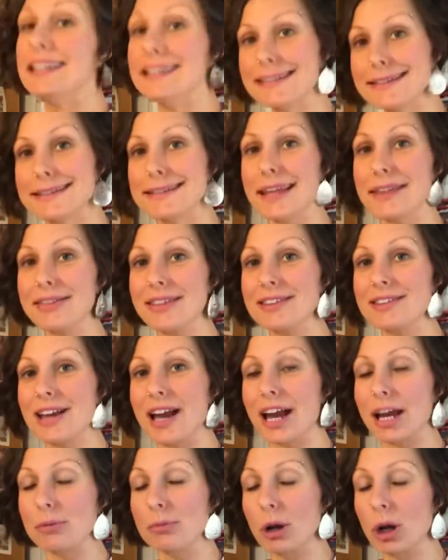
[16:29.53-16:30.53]
set the
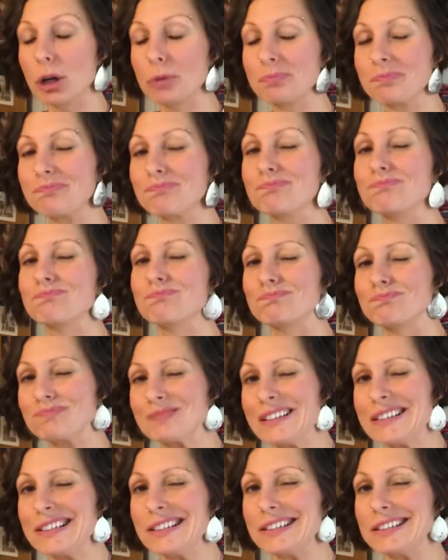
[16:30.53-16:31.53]
timer.
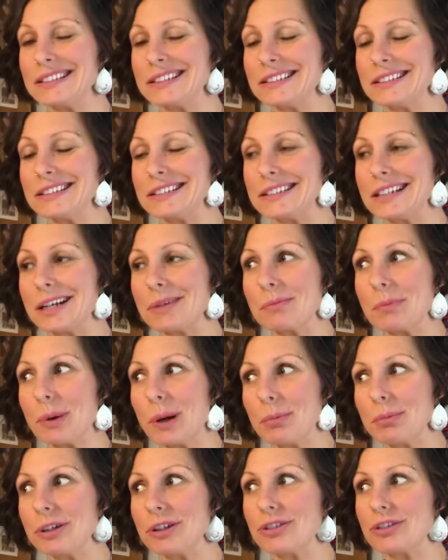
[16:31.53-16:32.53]

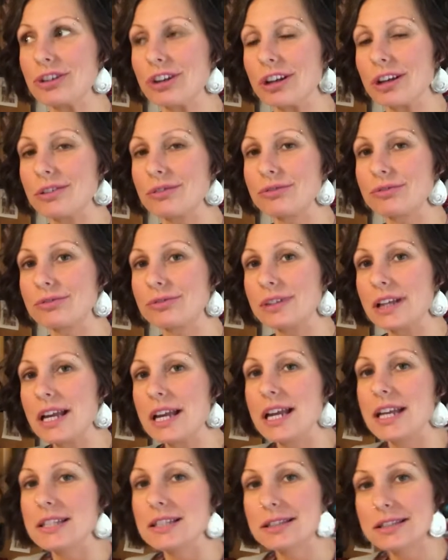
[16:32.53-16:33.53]
Probably should have.
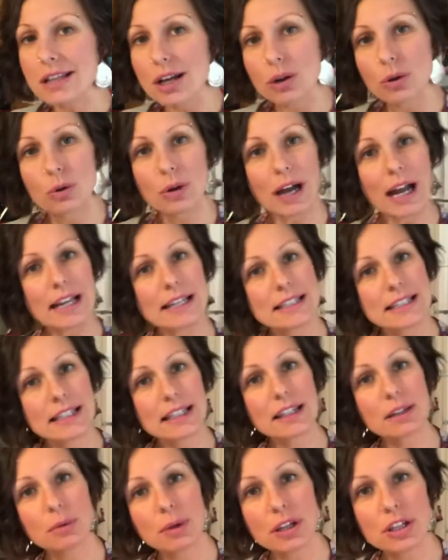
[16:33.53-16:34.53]
So
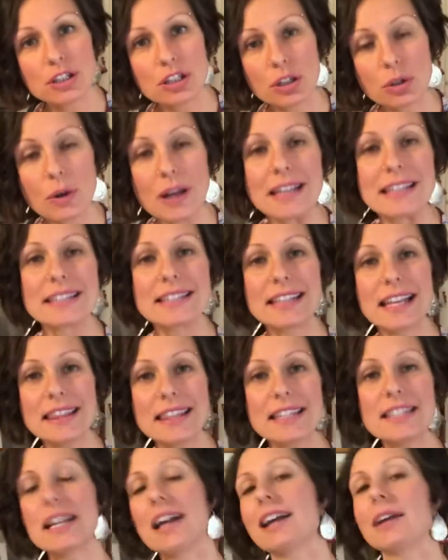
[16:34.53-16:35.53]
ideally what you do, set
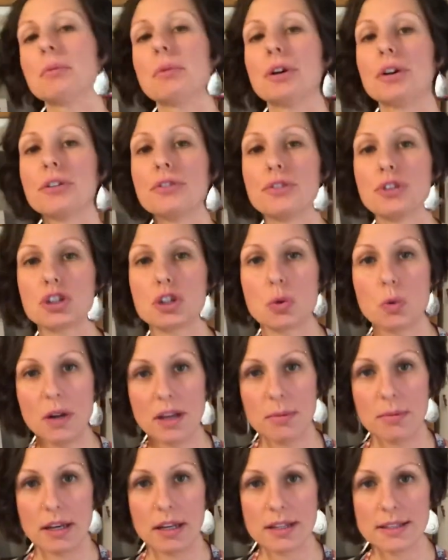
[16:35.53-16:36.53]
the timer for 20
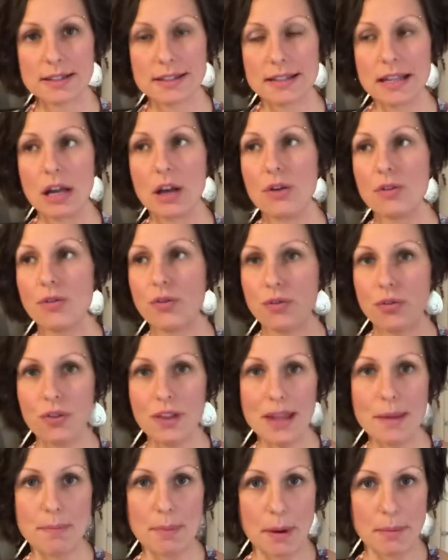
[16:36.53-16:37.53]
minutes,
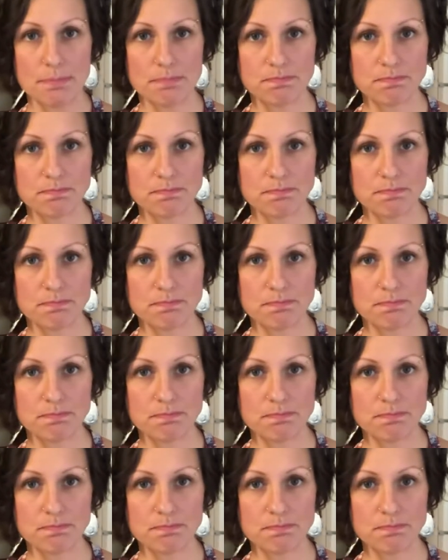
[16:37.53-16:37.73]
flip them,